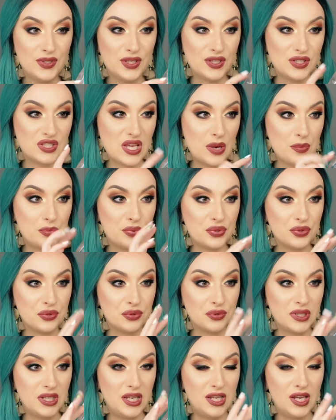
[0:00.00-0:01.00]
It's
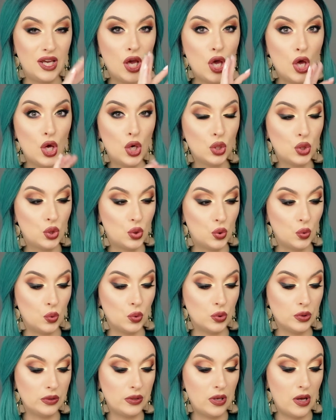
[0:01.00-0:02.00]
pretty
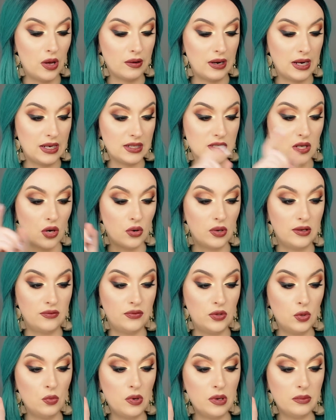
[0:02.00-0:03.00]
cool. All right, so
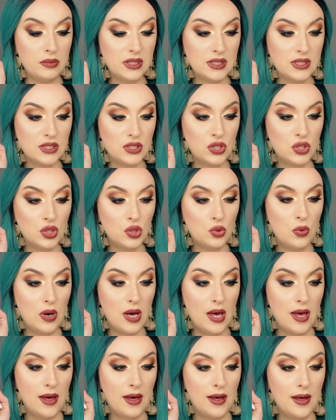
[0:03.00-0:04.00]
if you want me
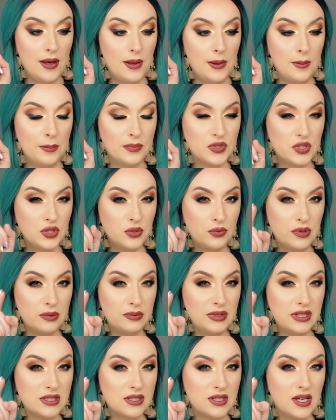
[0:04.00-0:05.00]
to, do you
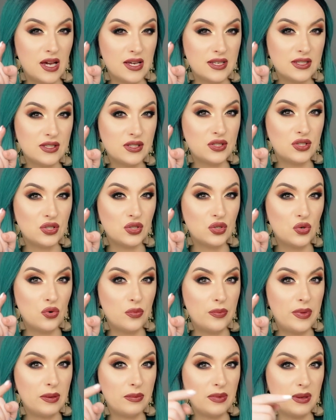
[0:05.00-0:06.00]
want me guys to
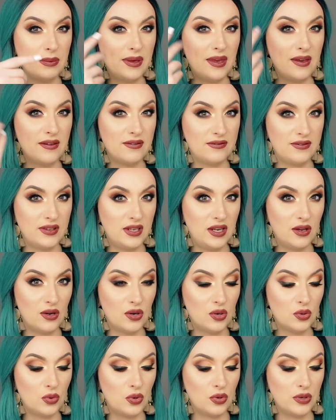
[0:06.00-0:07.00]
make maybe a
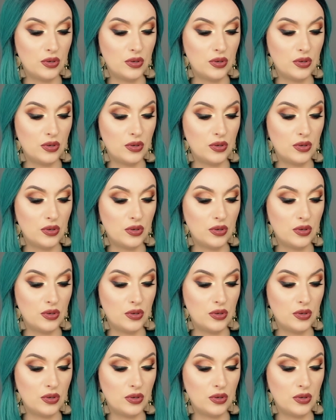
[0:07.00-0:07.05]
video